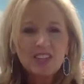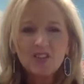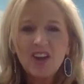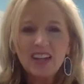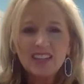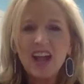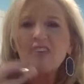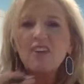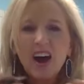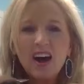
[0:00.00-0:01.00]
you guys
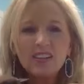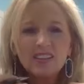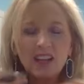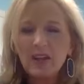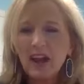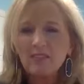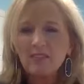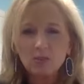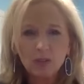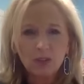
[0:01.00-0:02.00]
have us, and we have
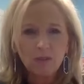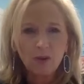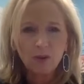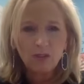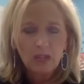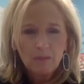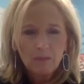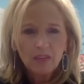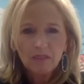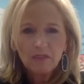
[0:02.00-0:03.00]
this wonderful
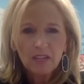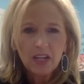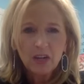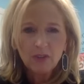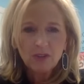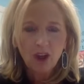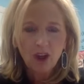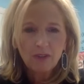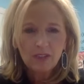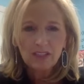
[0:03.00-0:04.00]
video
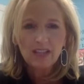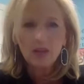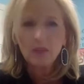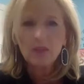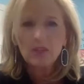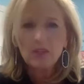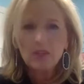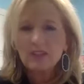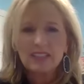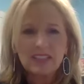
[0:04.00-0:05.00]
conferencing that we do
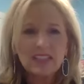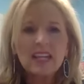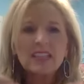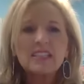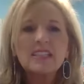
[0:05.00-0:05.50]
every Sunday to